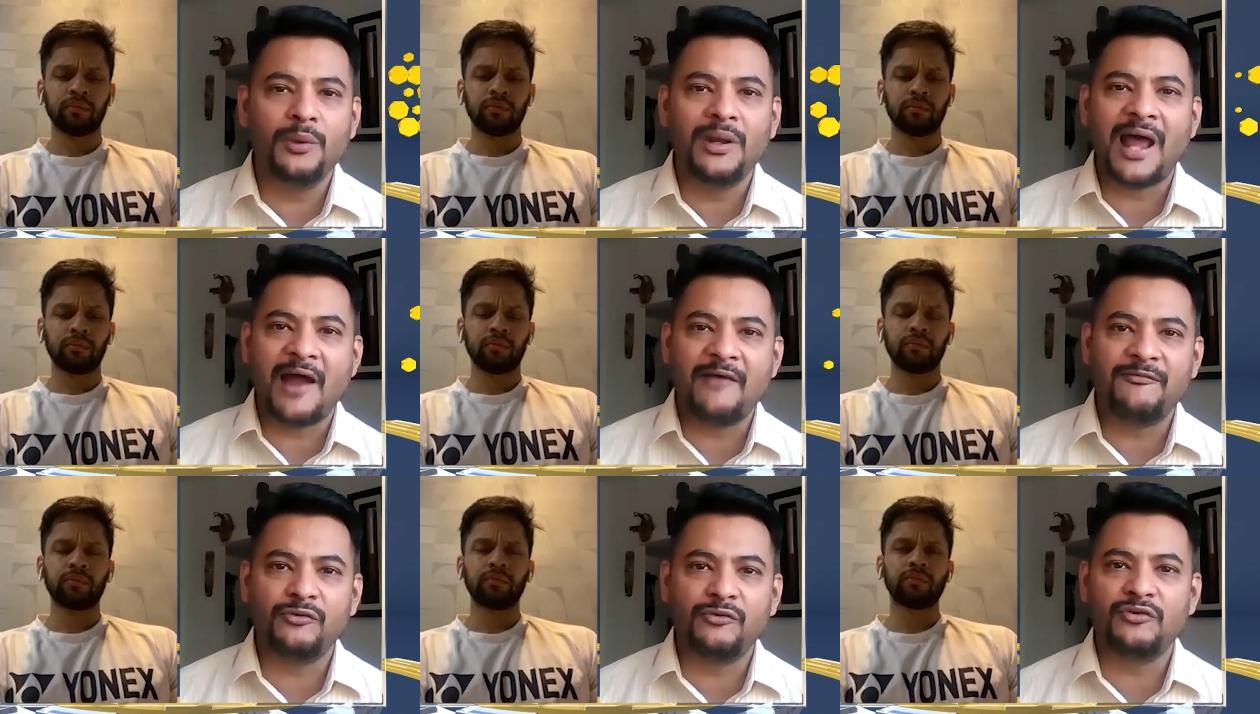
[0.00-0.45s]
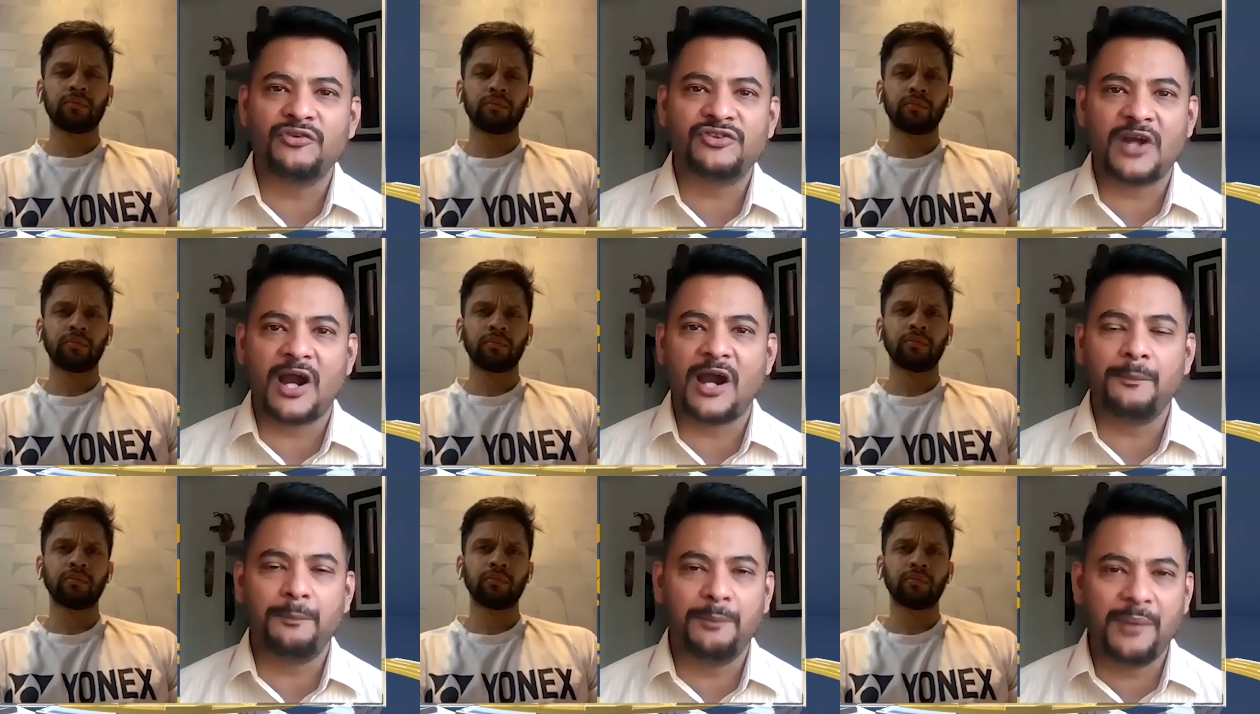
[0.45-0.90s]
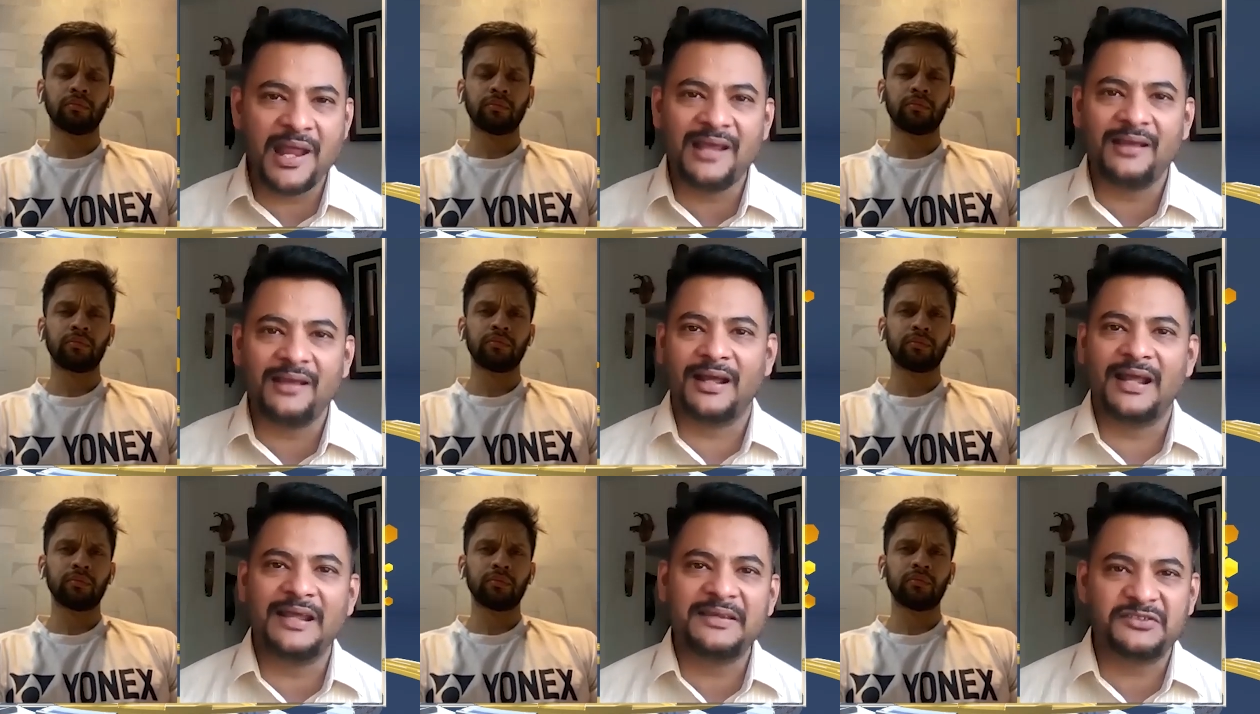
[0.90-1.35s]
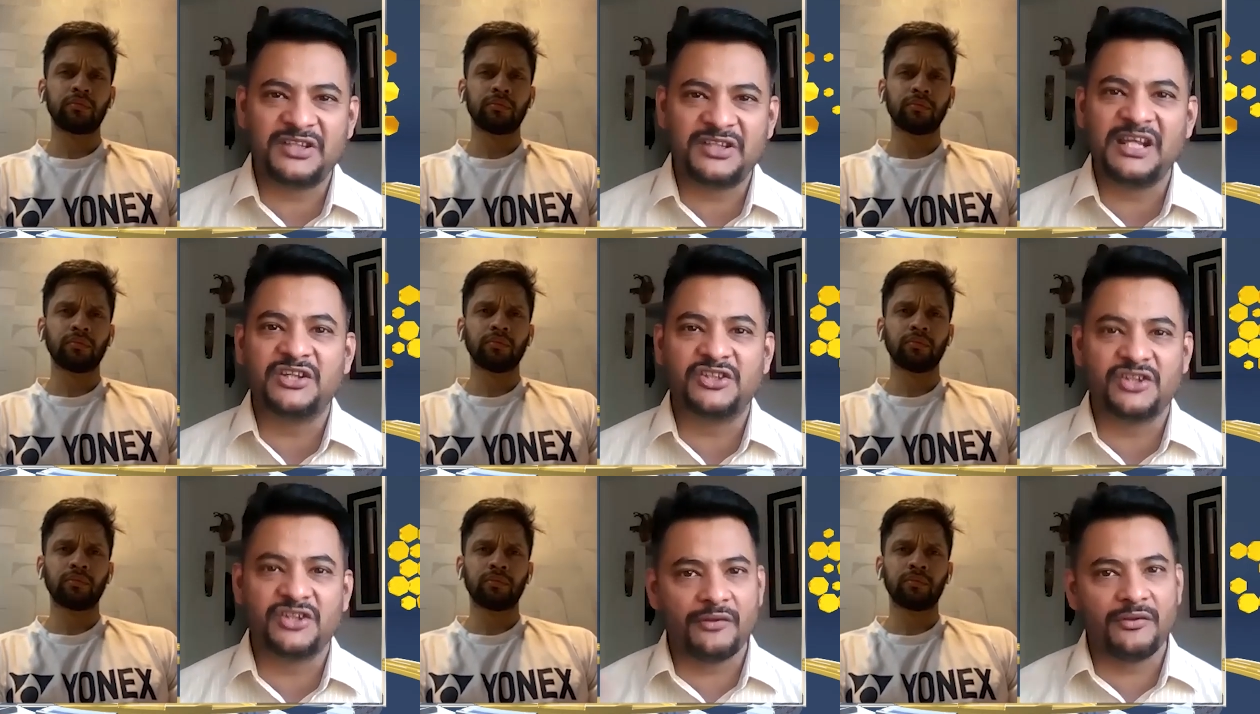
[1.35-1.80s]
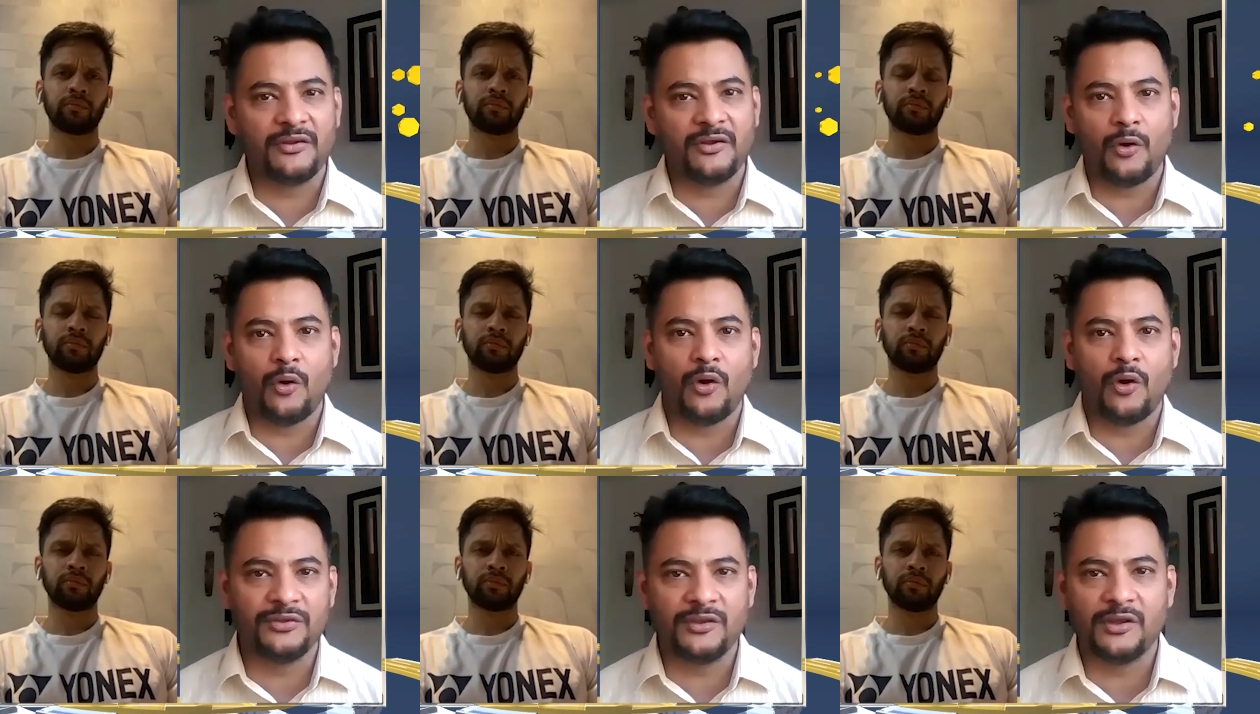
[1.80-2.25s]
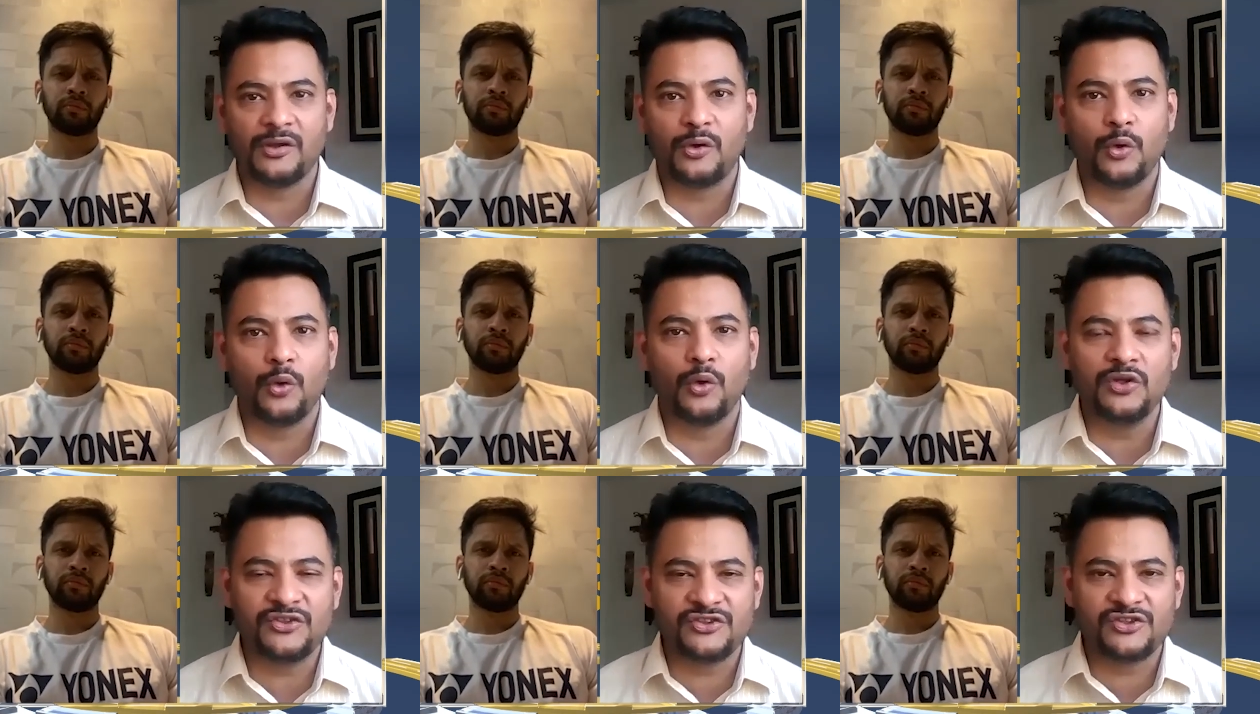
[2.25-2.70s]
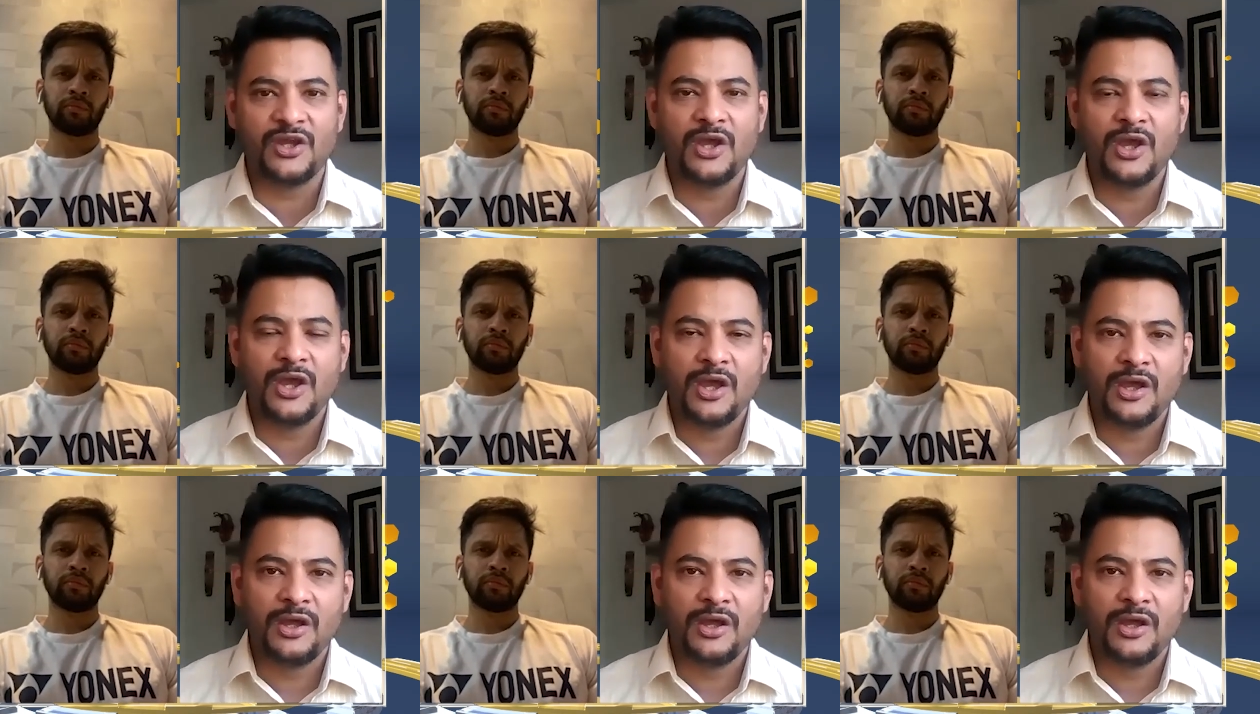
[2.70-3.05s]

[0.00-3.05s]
Speaker 1: will have to start playing against each other on the courts.